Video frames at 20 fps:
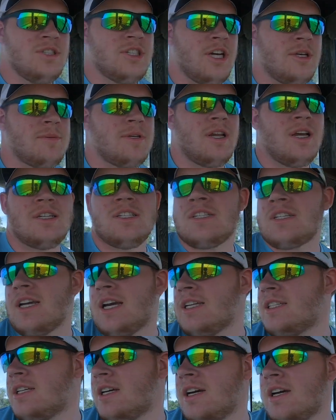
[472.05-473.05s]
James and I just
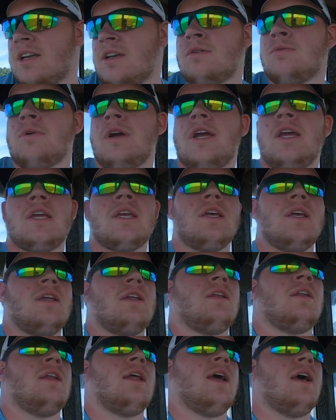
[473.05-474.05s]
got done
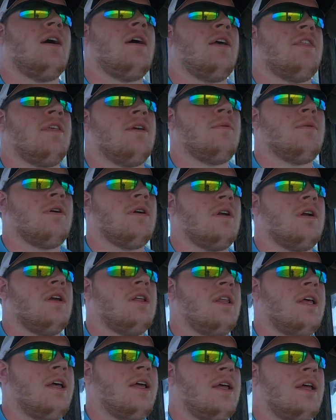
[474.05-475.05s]
raking. Now I think we're going to
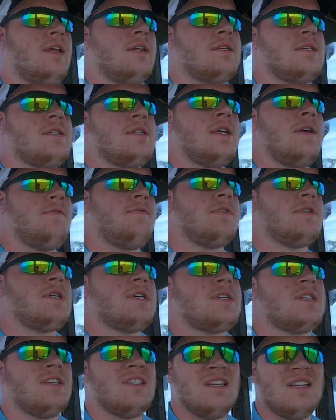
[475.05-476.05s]
let it sit for
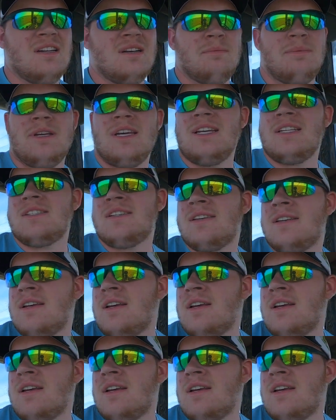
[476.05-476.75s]
just a little bit.